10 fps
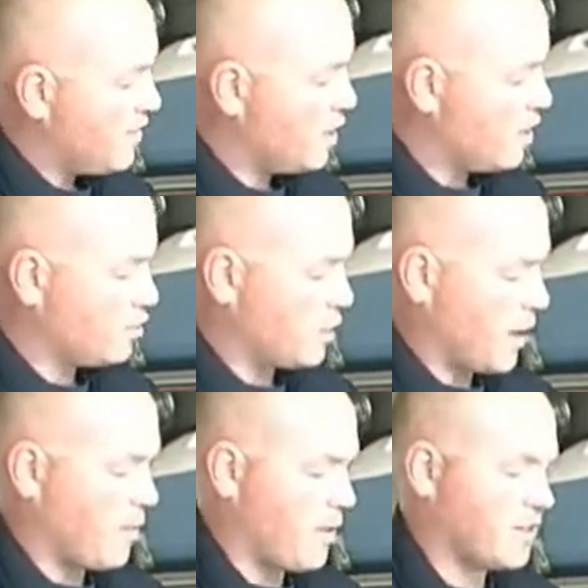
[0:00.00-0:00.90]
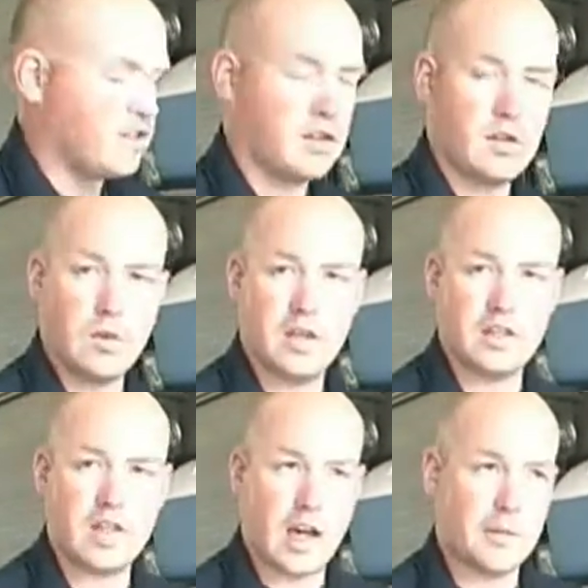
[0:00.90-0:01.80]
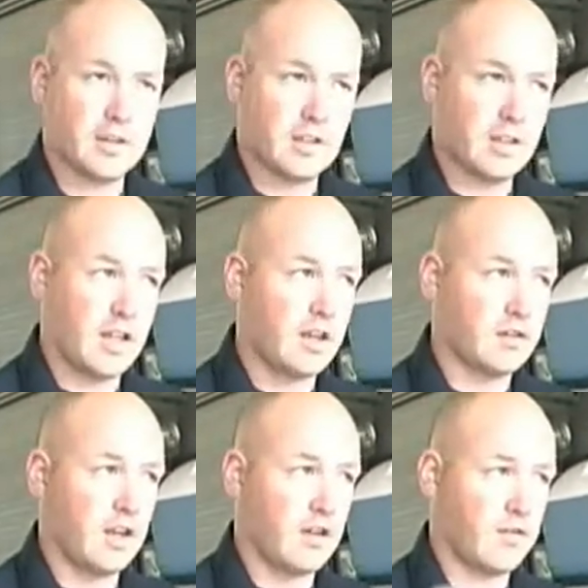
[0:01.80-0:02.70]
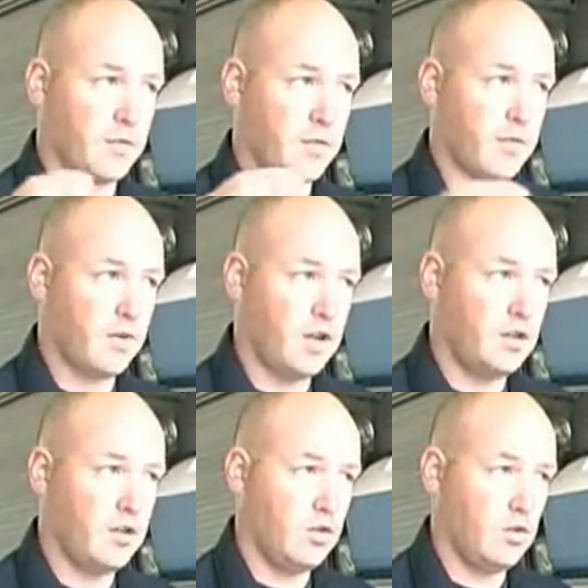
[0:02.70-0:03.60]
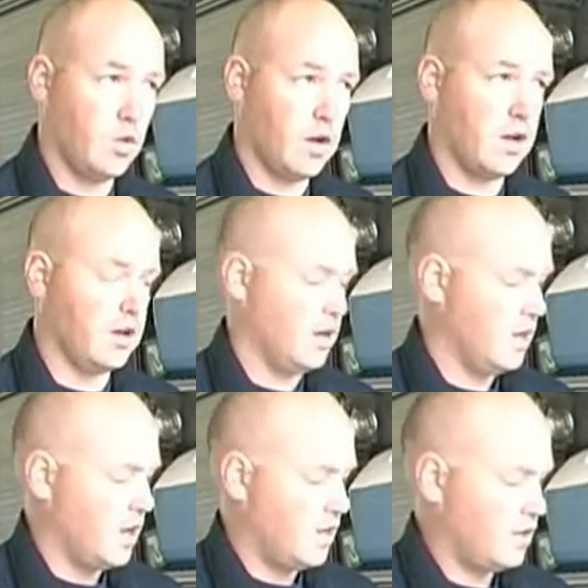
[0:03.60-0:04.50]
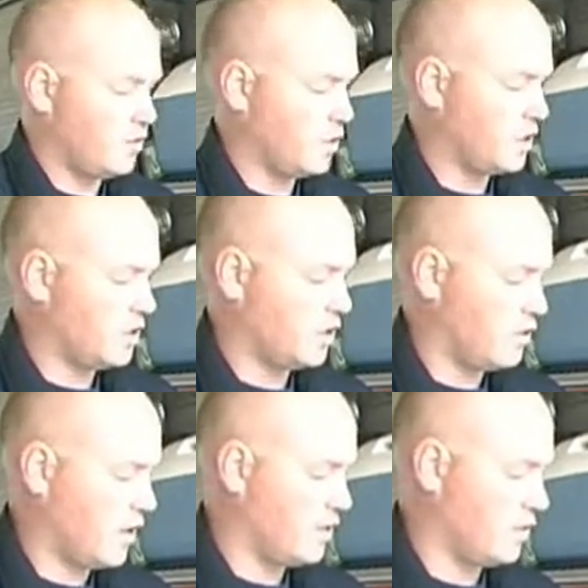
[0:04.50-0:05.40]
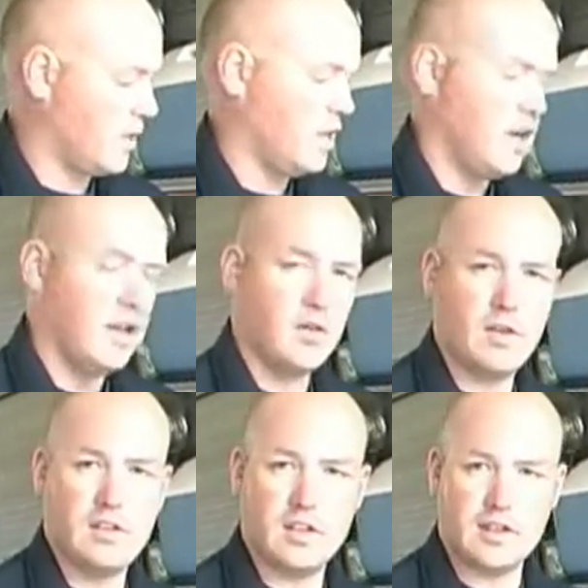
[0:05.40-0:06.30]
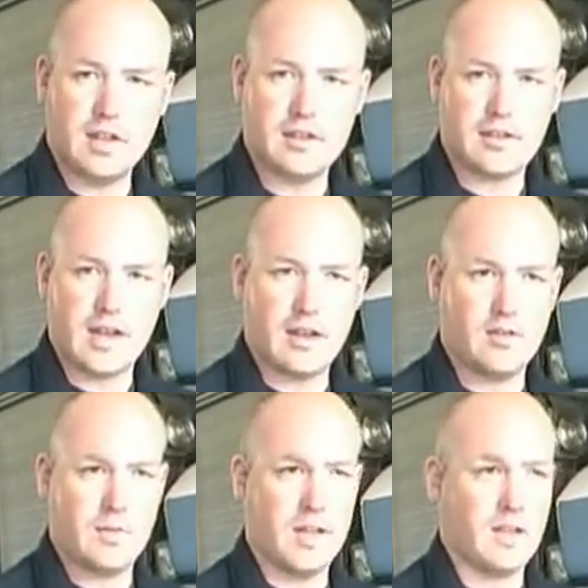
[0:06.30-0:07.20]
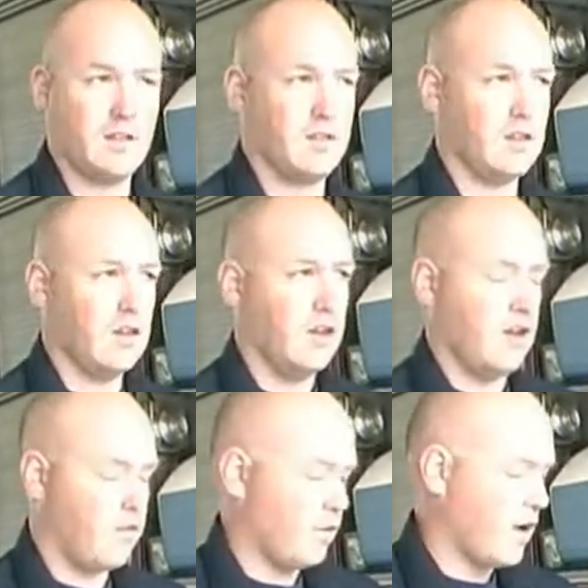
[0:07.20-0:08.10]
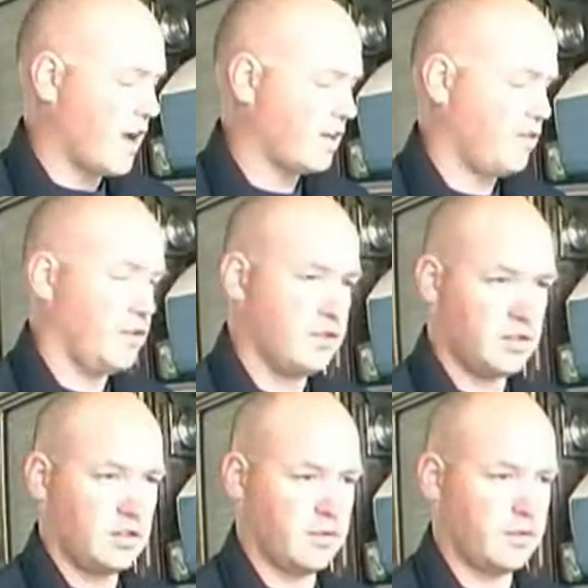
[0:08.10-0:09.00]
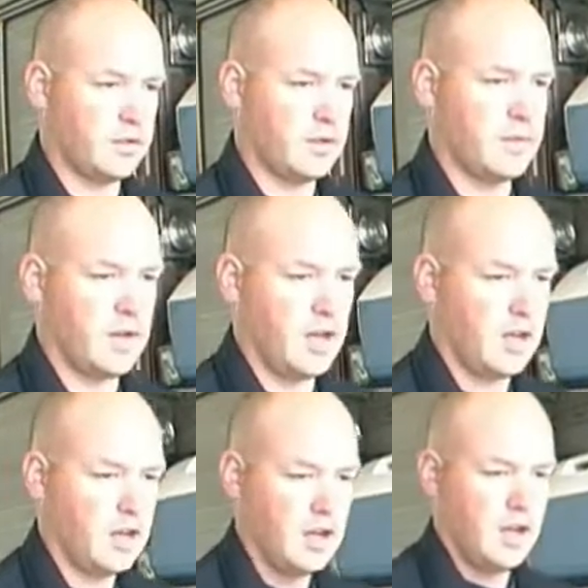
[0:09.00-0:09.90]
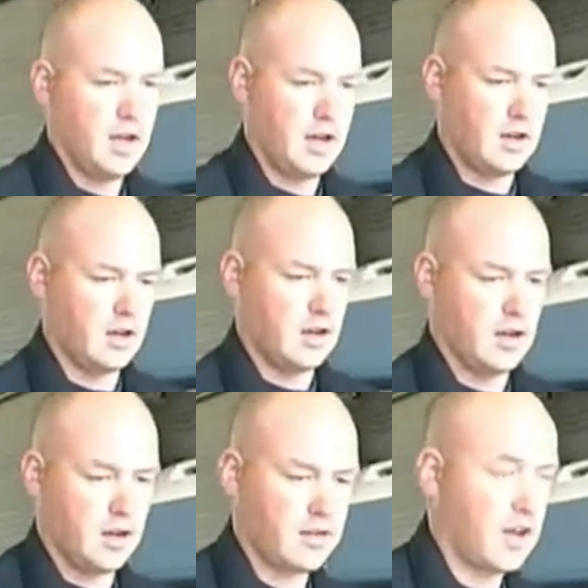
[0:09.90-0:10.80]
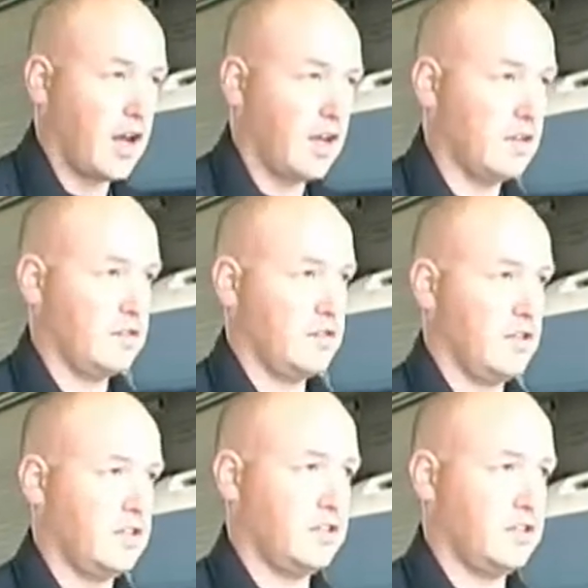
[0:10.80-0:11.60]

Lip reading: If you notice, when I press it the one time, it's going to count down from 3, 2, 1, and then switch to transmit. The reason it does that is because if we're actively searching for somebody and another guy gets